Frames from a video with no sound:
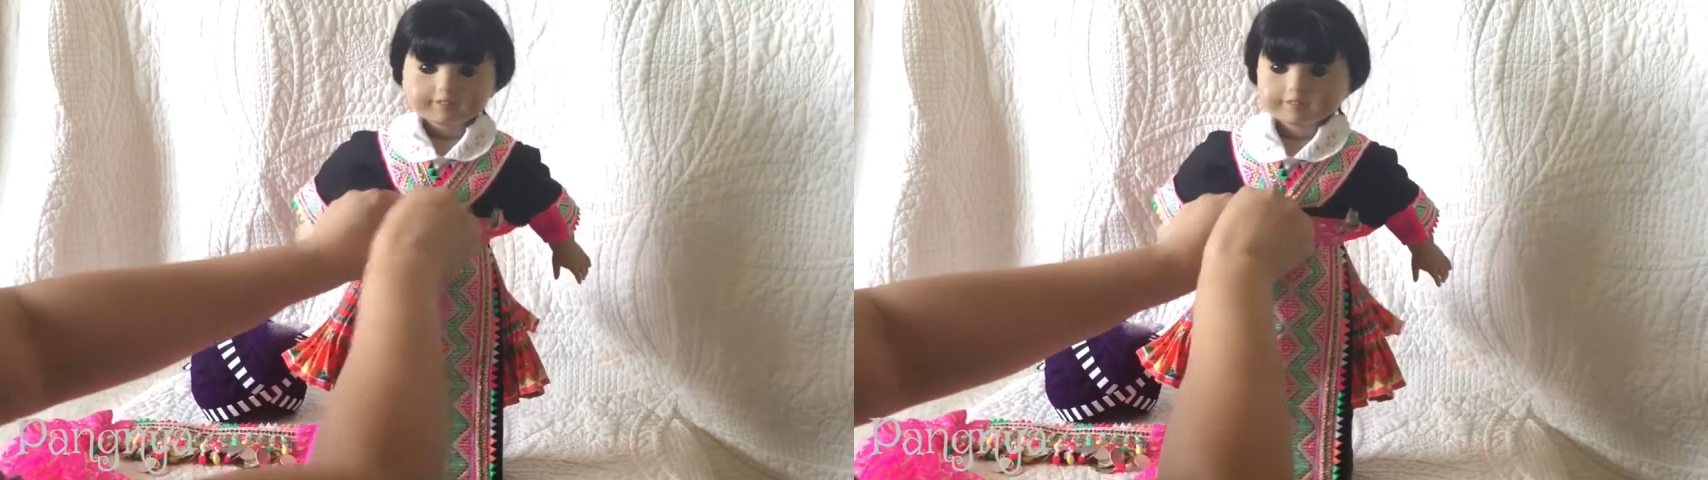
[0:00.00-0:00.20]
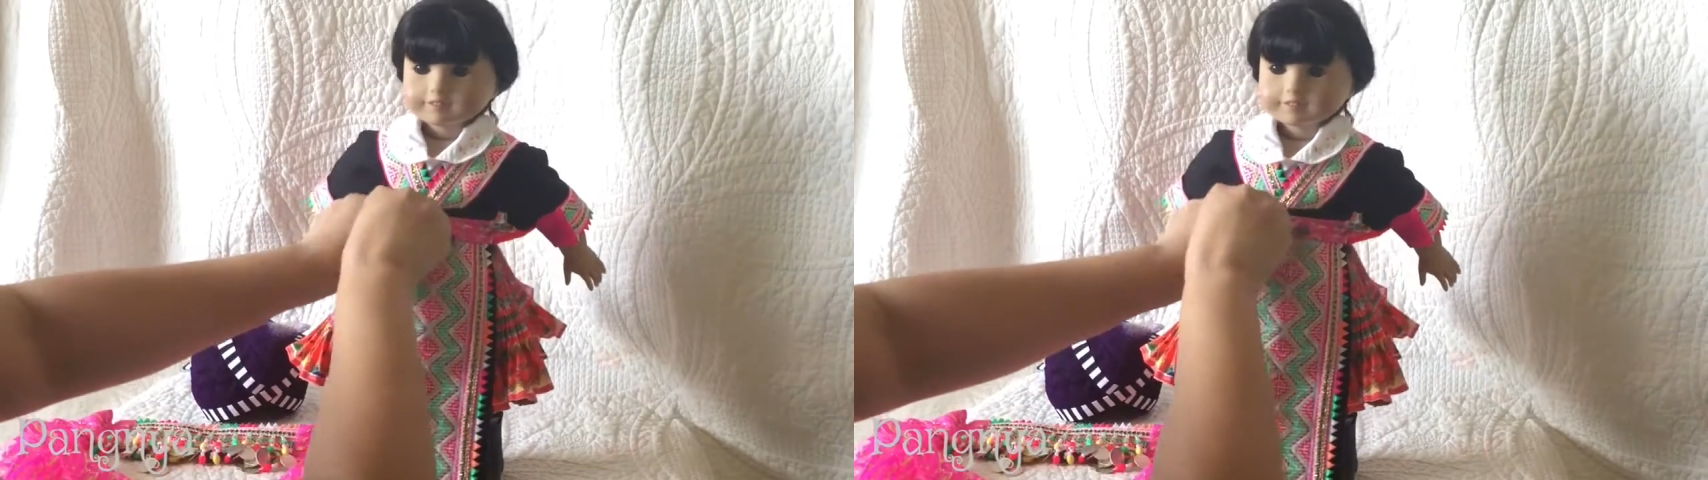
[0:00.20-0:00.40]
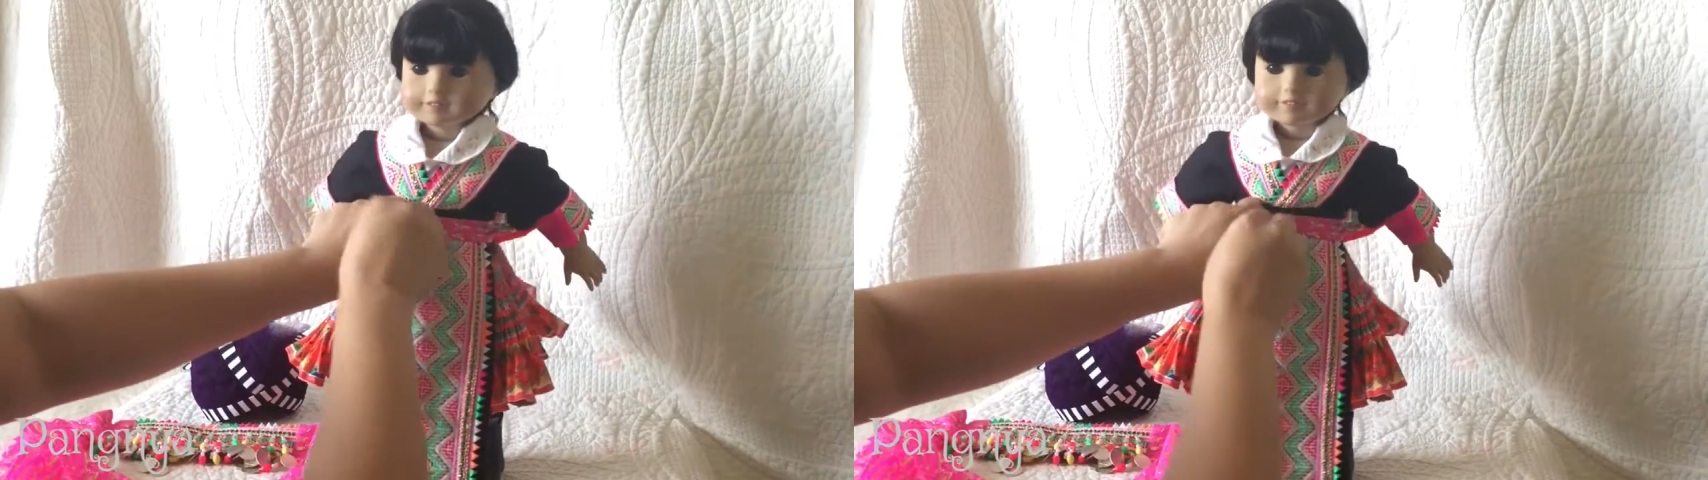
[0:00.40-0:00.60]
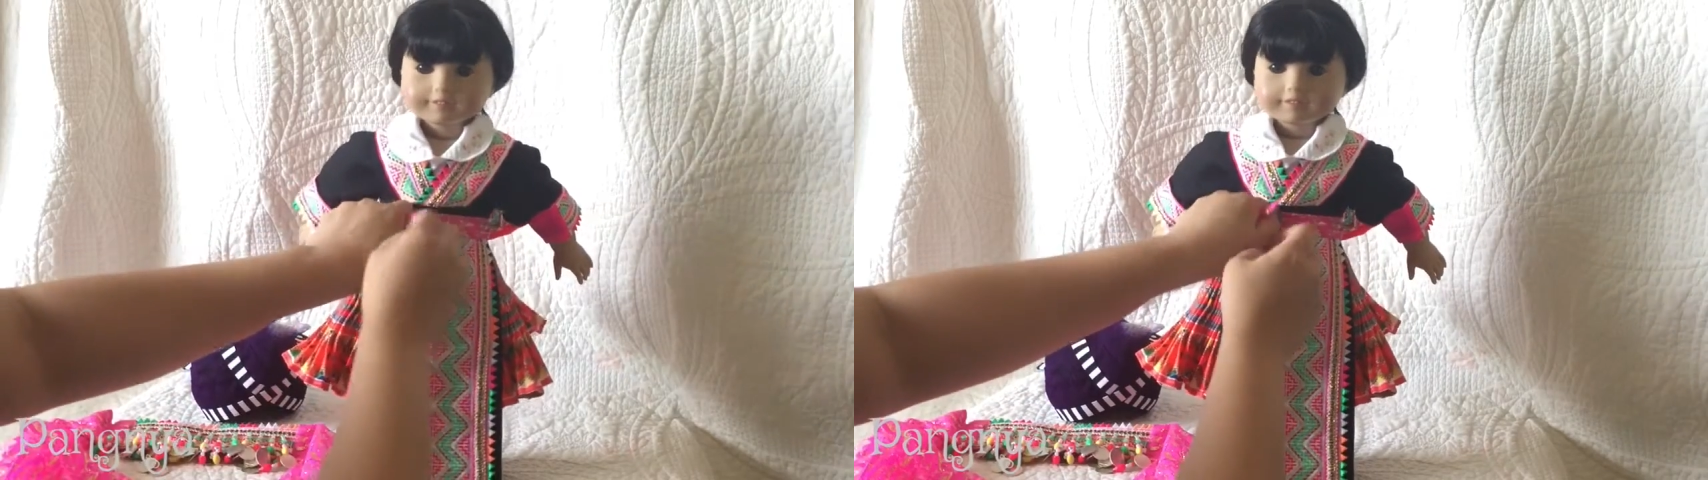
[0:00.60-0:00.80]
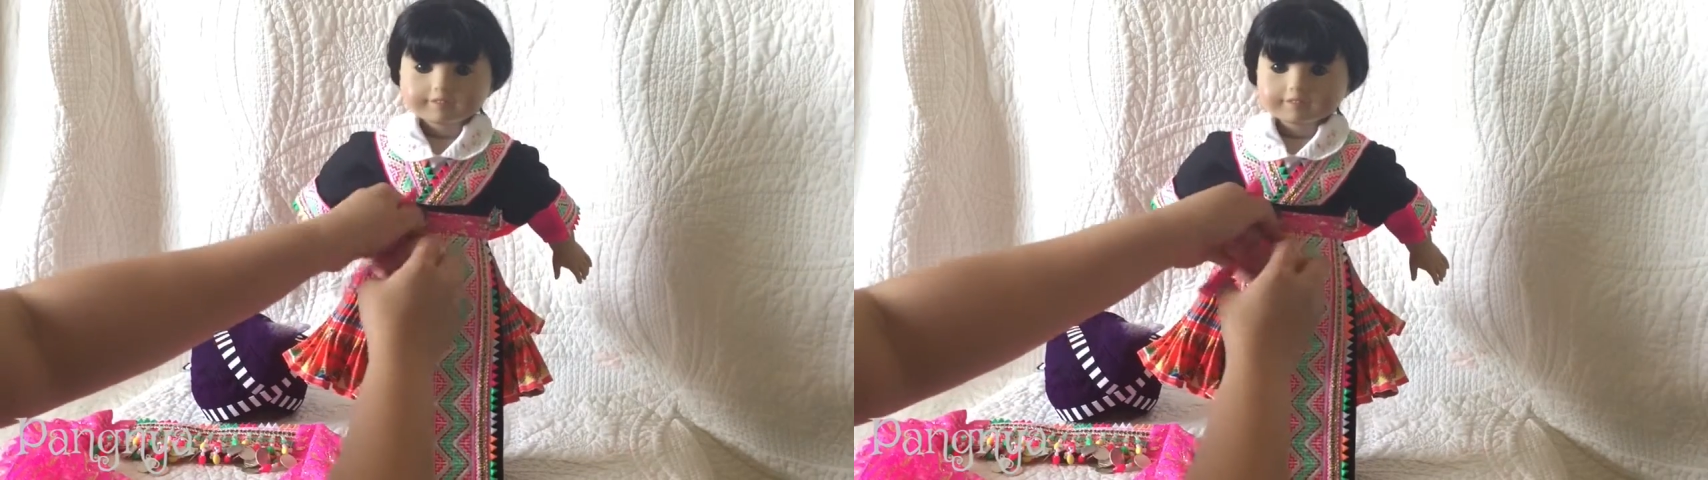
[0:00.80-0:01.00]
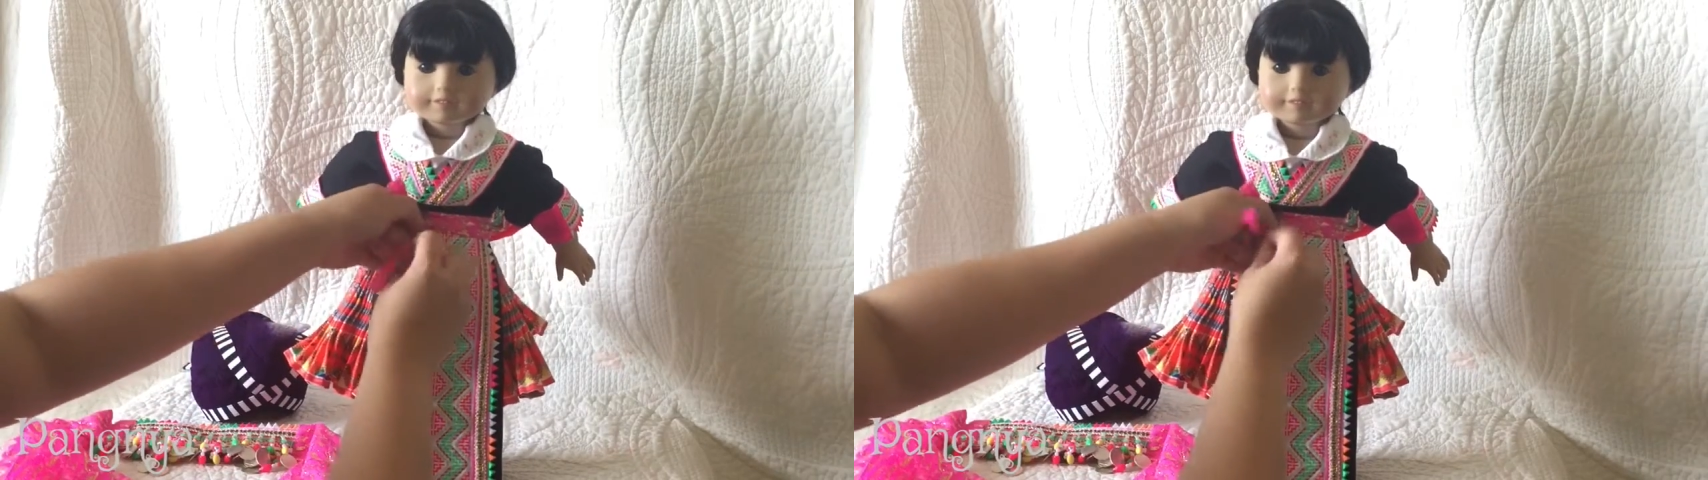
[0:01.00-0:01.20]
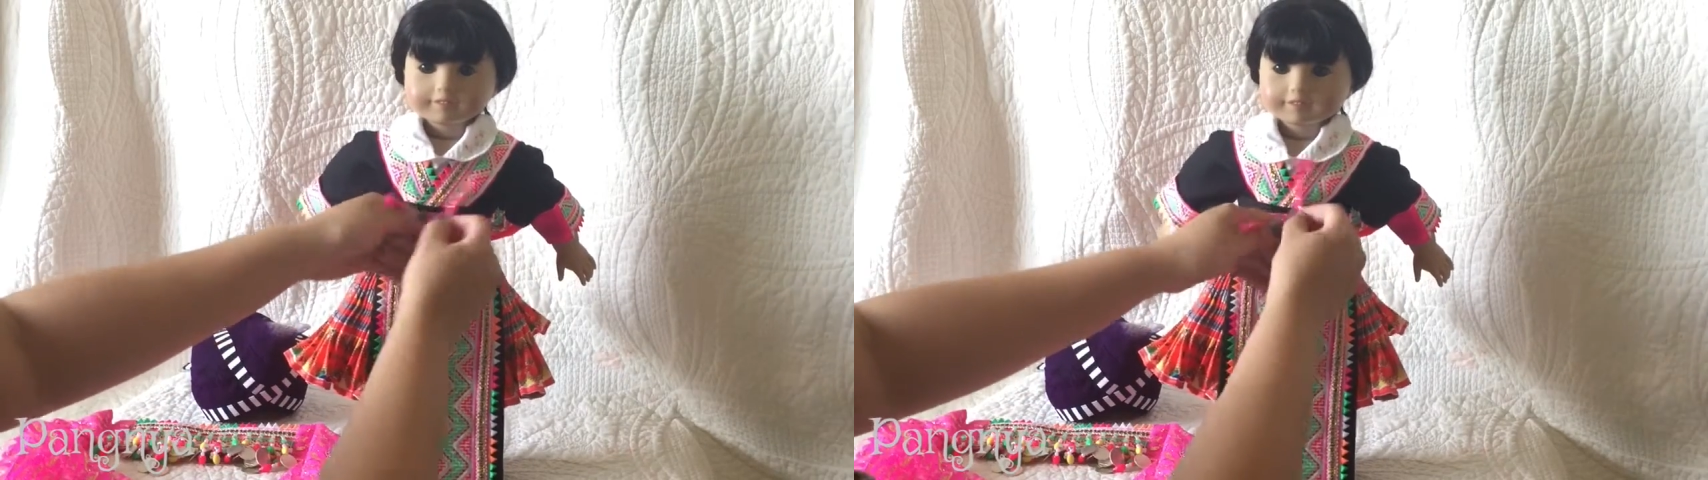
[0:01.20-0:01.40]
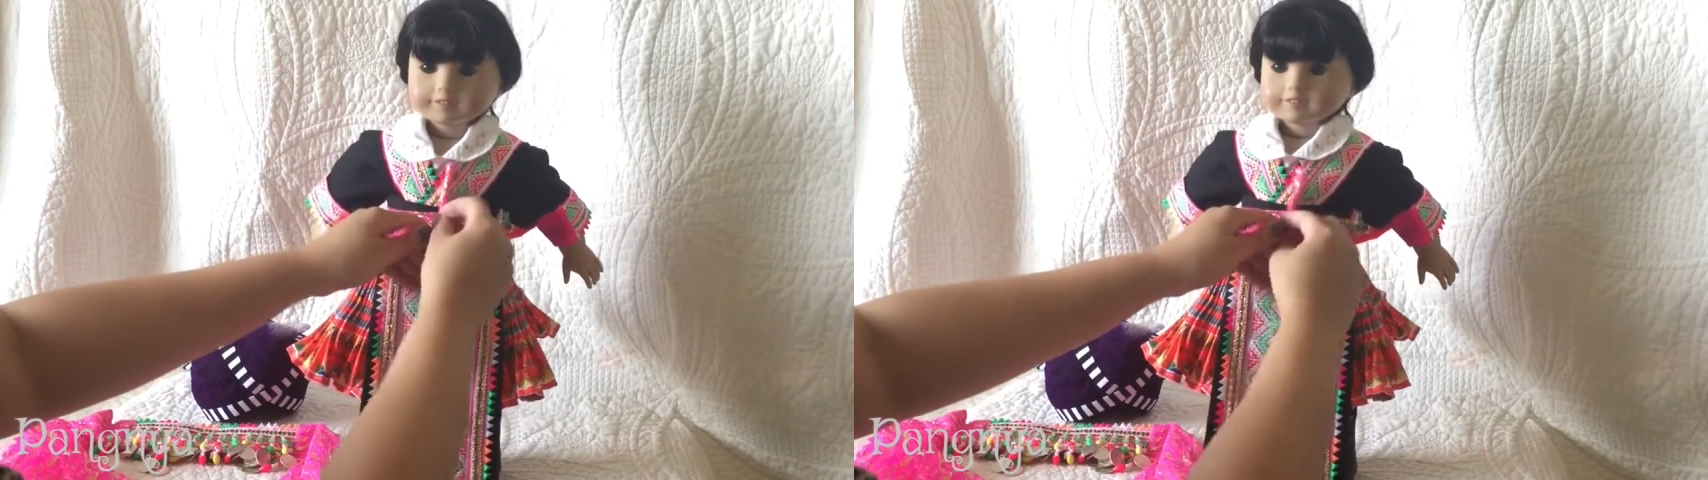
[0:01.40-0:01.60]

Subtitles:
And I guess this is a good tutorial of